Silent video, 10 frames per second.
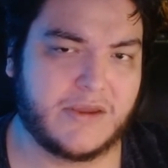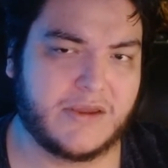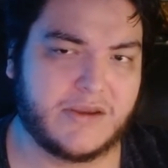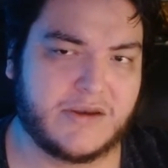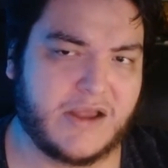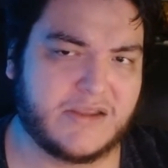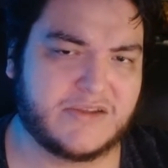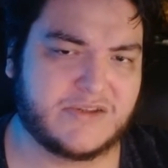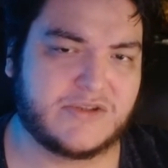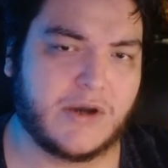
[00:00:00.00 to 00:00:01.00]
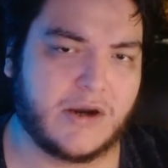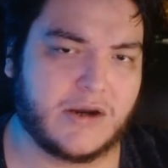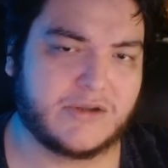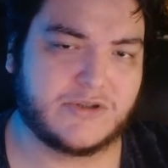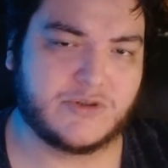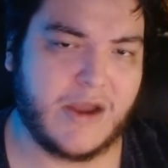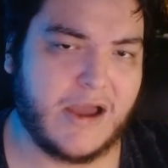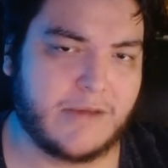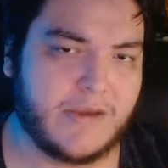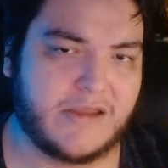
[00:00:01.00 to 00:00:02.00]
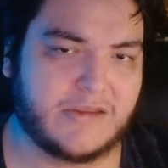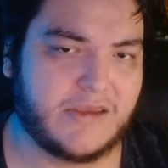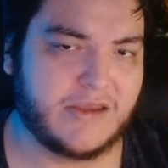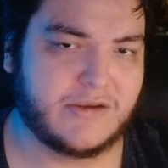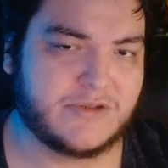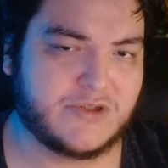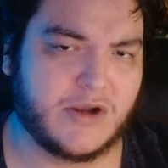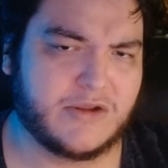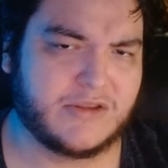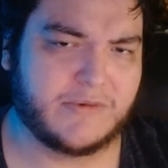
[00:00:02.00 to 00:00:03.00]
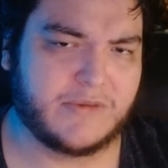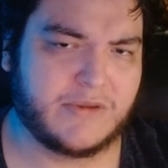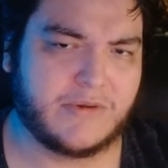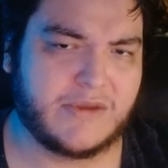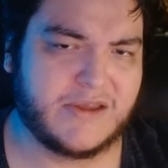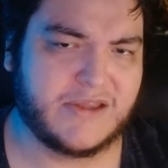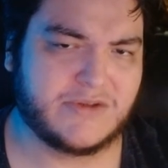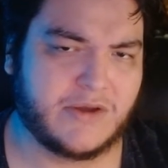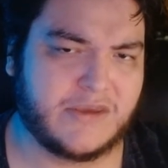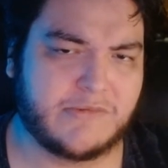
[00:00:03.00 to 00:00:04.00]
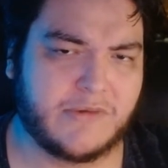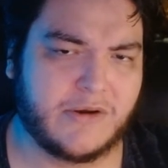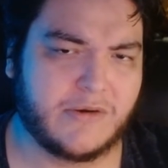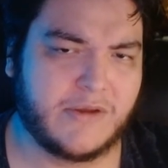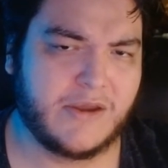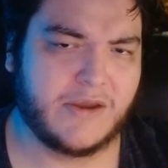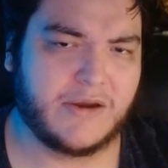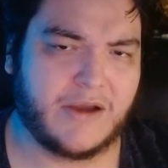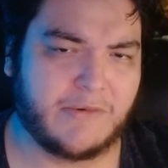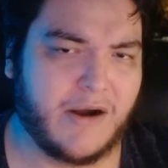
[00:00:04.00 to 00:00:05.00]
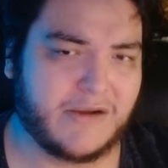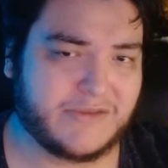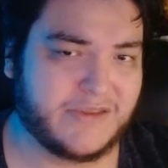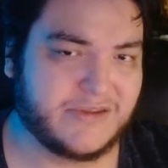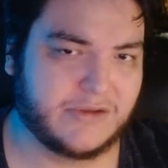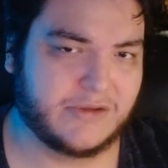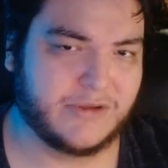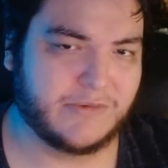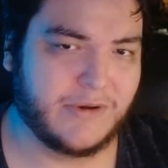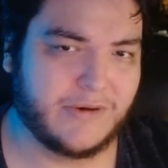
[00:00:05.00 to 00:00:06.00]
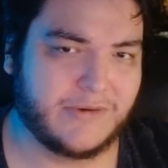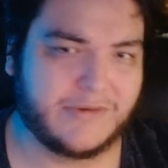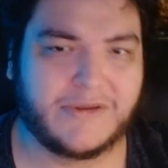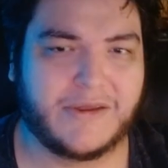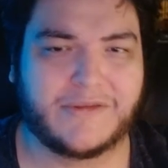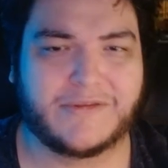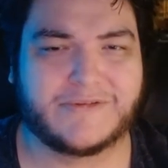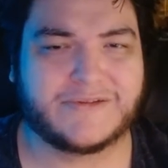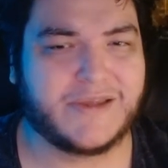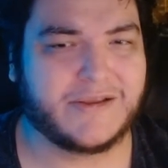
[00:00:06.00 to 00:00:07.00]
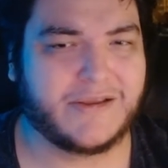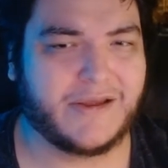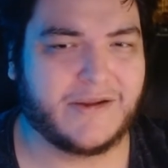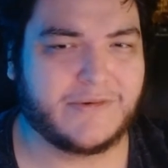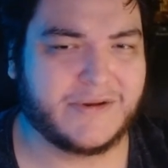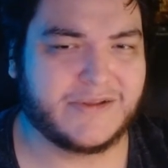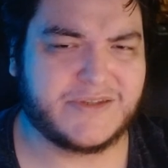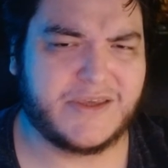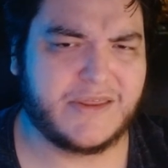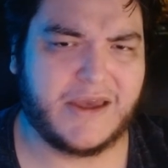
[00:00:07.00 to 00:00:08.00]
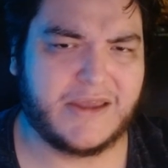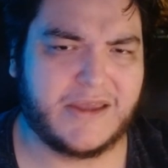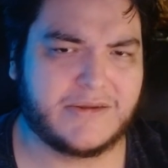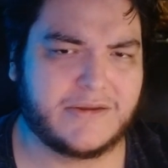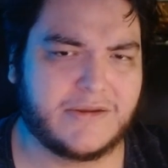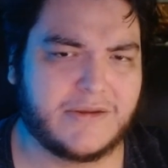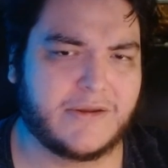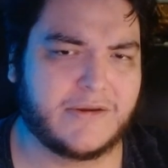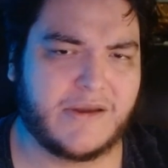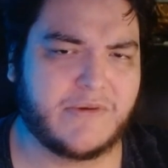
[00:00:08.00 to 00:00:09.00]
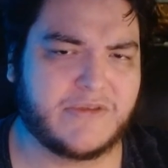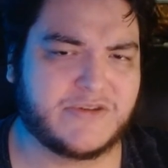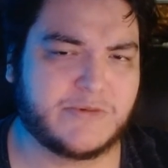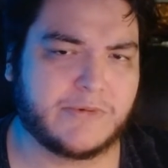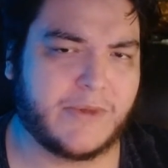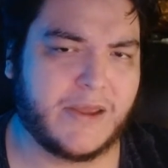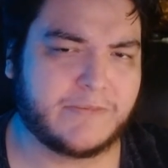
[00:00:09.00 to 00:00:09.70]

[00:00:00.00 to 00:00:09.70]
Not this dark, drab alien struggling with who he is, all emo. I walk this lonely road. It's like, I don't want to see that. Not with Superman.